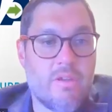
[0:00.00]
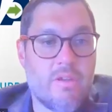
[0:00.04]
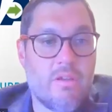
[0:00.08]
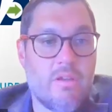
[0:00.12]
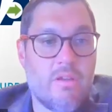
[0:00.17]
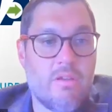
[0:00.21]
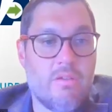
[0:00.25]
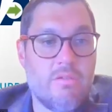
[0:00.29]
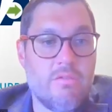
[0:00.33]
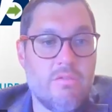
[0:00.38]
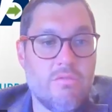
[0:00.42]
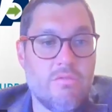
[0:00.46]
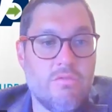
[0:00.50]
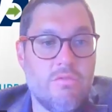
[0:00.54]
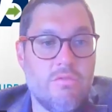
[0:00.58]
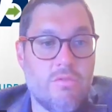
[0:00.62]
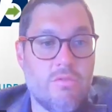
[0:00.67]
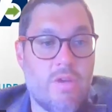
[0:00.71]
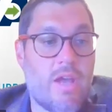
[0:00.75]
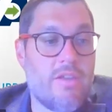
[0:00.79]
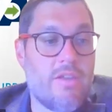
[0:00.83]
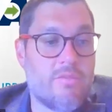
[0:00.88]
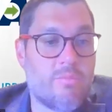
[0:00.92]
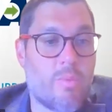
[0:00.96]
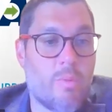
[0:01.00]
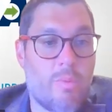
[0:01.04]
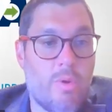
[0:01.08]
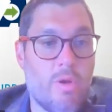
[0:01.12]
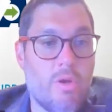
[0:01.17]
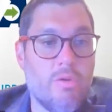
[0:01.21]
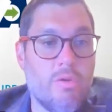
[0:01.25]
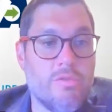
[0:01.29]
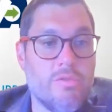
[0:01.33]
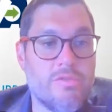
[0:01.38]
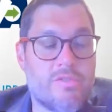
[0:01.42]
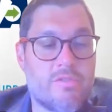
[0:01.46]
who has
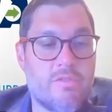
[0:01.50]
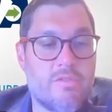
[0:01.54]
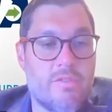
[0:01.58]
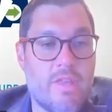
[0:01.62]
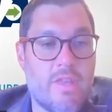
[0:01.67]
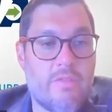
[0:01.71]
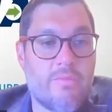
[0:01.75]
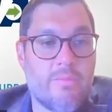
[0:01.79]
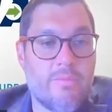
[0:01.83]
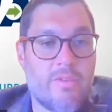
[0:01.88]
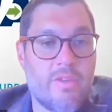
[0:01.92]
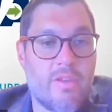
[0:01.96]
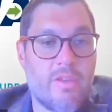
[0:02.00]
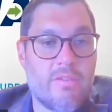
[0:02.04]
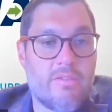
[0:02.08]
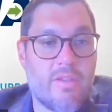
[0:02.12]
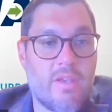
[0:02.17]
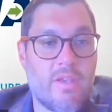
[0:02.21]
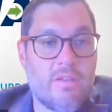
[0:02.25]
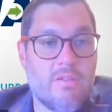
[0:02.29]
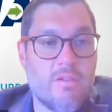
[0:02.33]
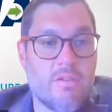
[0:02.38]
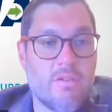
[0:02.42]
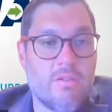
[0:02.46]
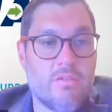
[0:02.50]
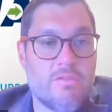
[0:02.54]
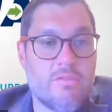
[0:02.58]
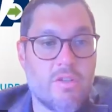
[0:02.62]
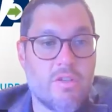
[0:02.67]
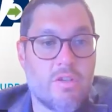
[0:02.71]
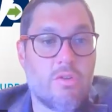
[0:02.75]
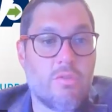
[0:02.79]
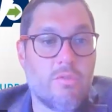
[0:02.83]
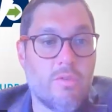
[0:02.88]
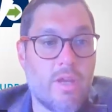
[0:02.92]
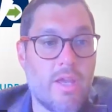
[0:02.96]
proposed to the FMCSA
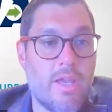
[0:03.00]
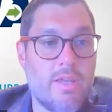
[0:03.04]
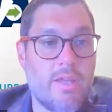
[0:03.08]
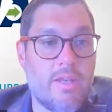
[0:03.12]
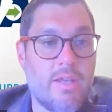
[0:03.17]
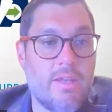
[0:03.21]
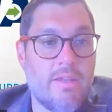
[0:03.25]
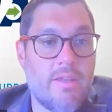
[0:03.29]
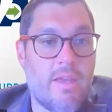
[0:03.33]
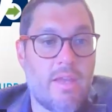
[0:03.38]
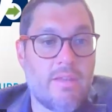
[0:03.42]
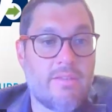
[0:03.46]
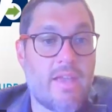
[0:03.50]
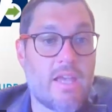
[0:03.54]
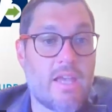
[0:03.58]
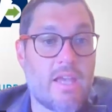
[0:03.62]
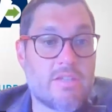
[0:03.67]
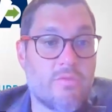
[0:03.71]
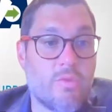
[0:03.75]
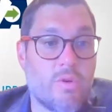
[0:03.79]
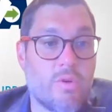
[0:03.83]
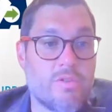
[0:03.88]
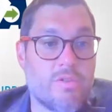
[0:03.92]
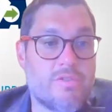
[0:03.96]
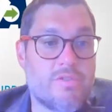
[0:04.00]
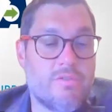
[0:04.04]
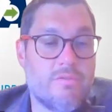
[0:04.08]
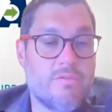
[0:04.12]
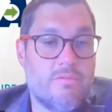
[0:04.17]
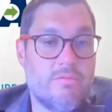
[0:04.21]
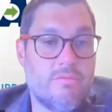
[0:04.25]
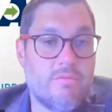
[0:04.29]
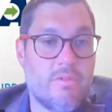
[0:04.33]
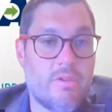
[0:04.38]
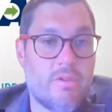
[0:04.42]
to create a task force